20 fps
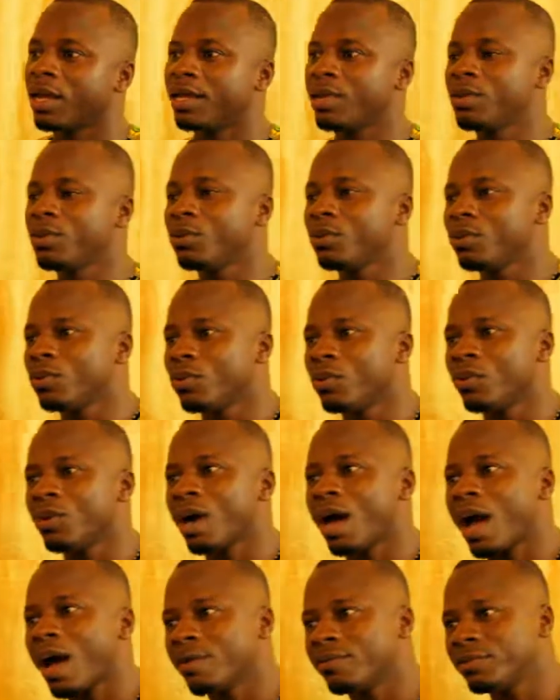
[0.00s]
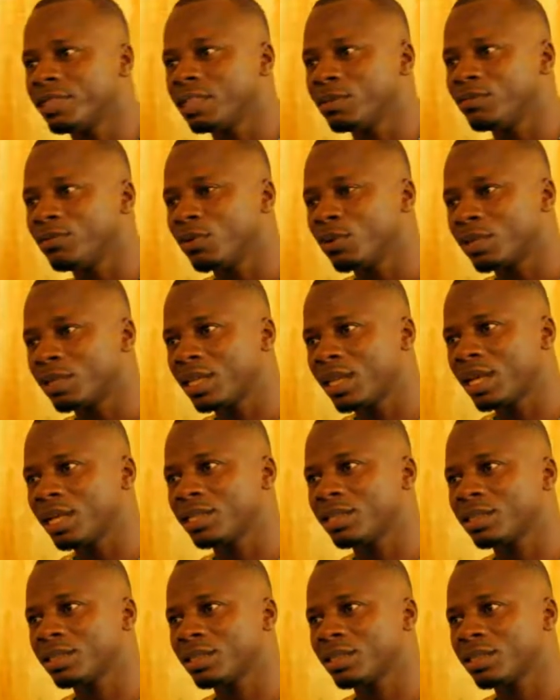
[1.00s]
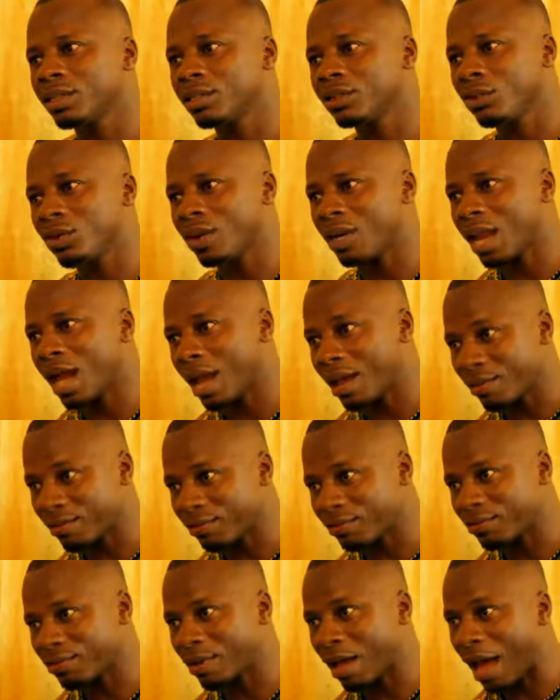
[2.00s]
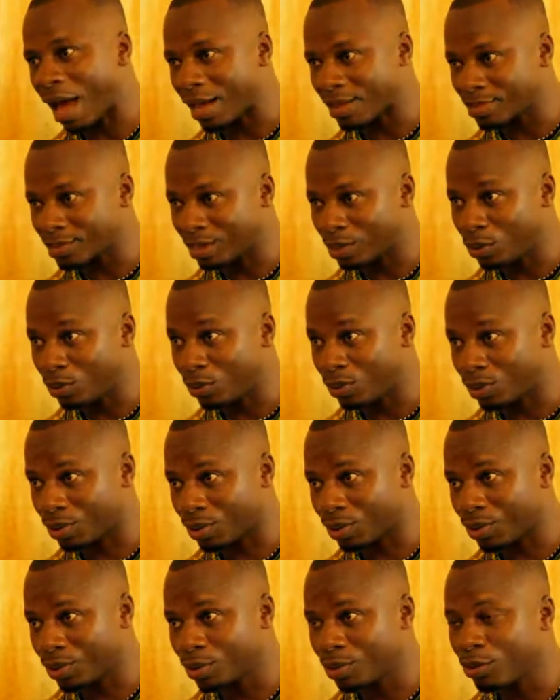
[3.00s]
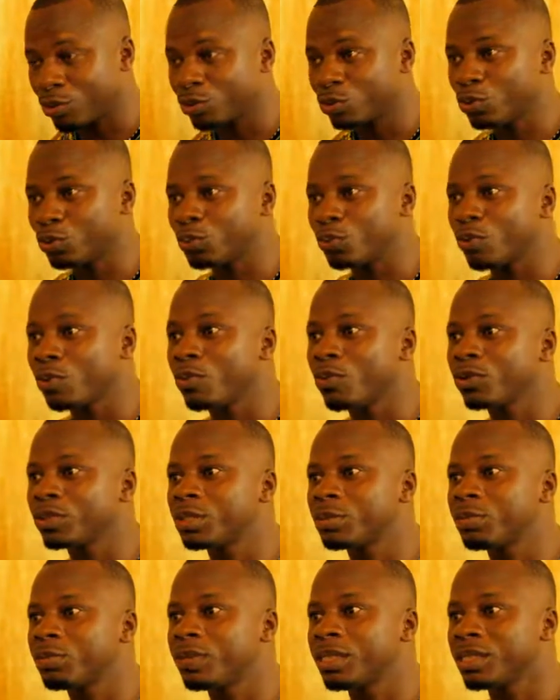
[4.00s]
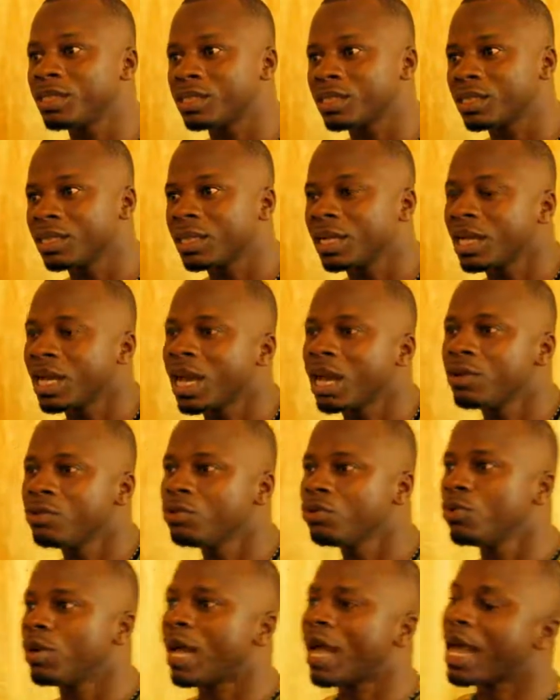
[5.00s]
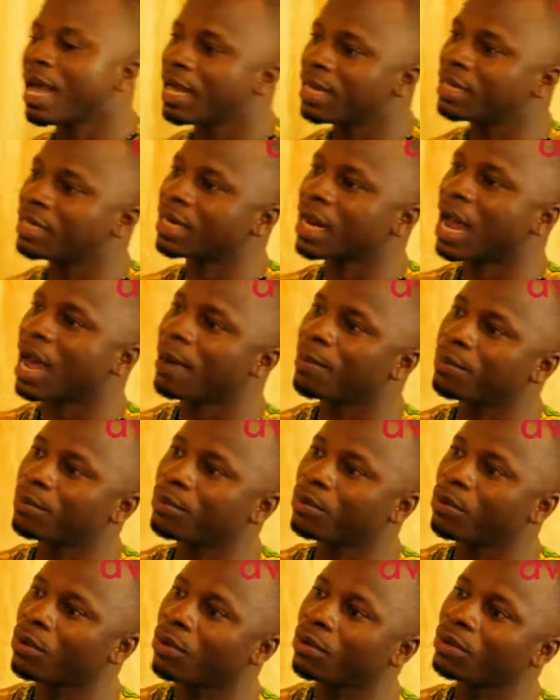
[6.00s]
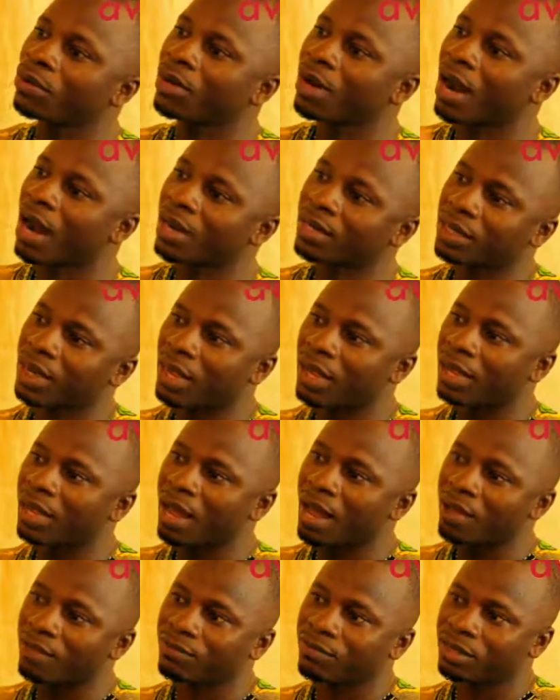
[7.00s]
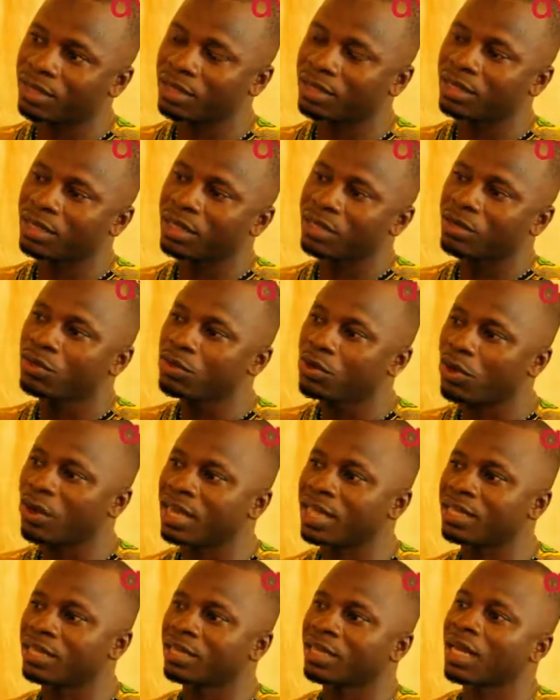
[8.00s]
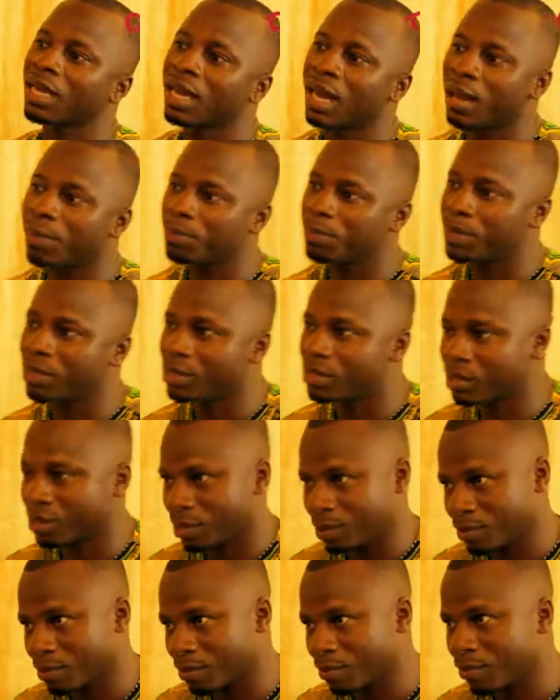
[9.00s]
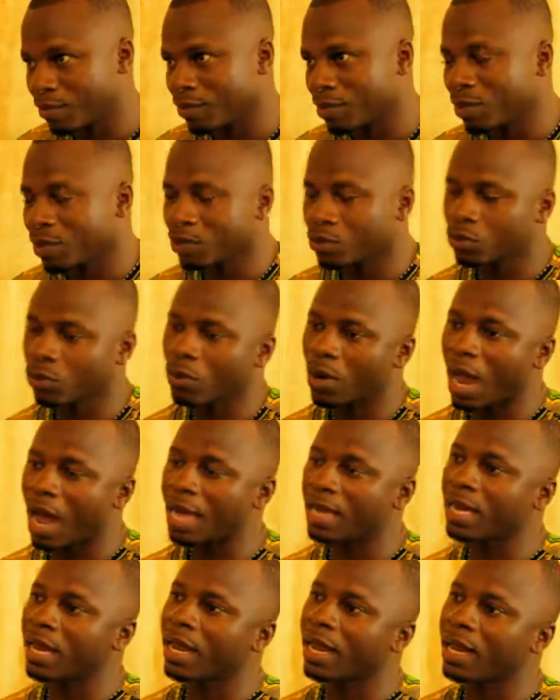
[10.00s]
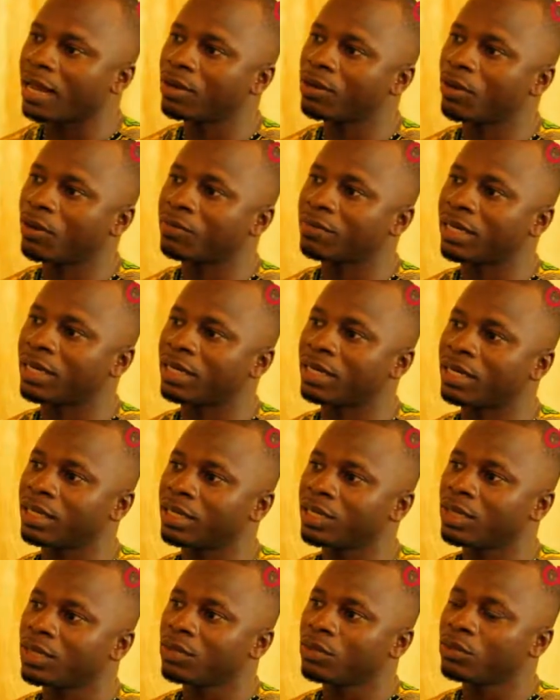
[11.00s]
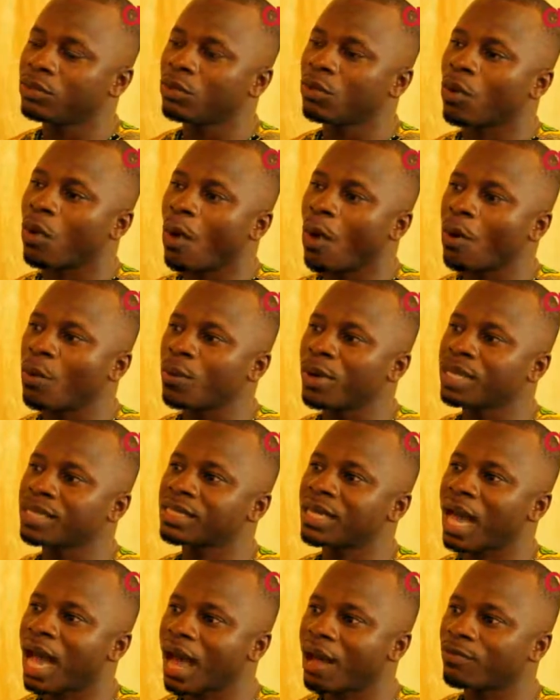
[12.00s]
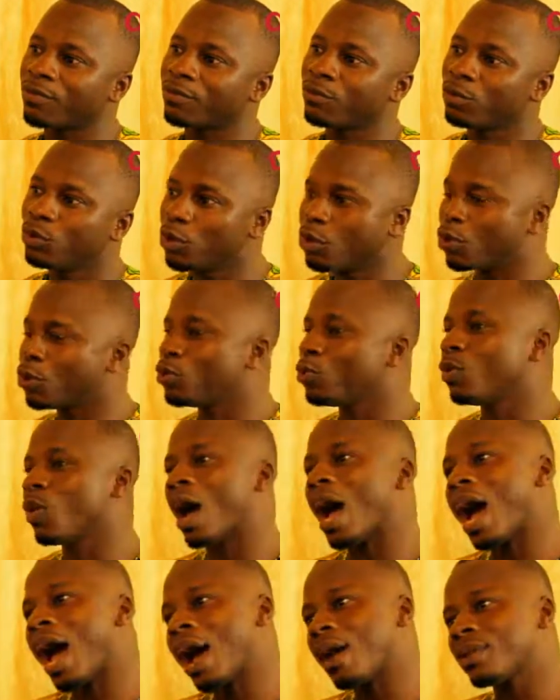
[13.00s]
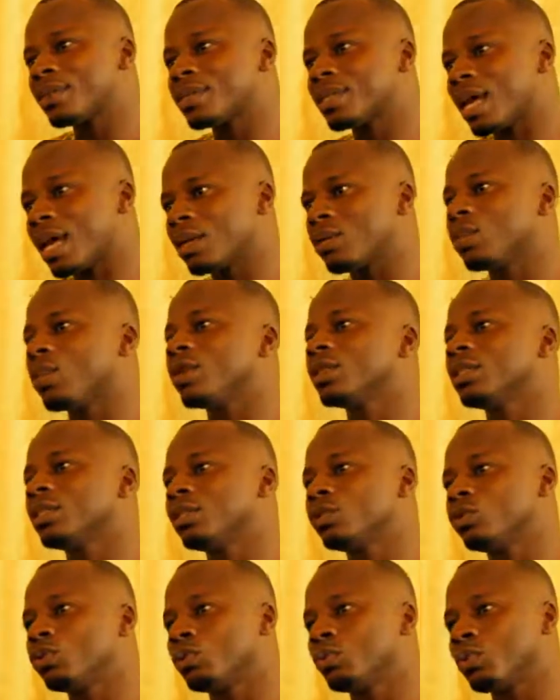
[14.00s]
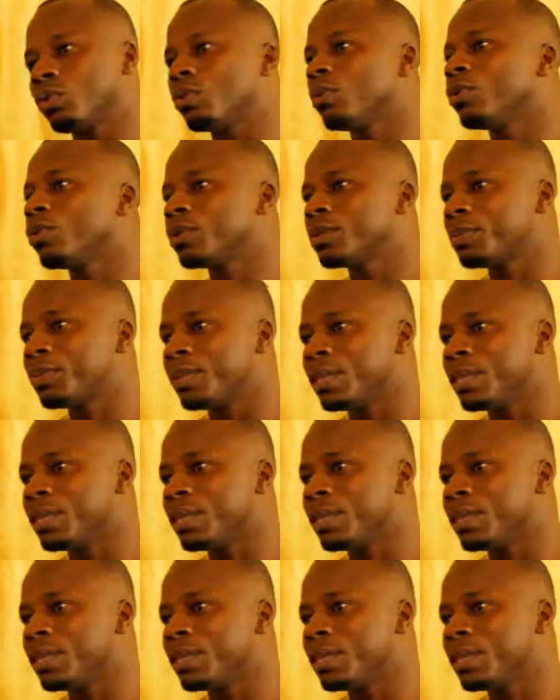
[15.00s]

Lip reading: you have devoted your life as a youth to promote peace, and you end up not rather having your internal peace. So at the end of the day, you always have, though you are outside wanting to promote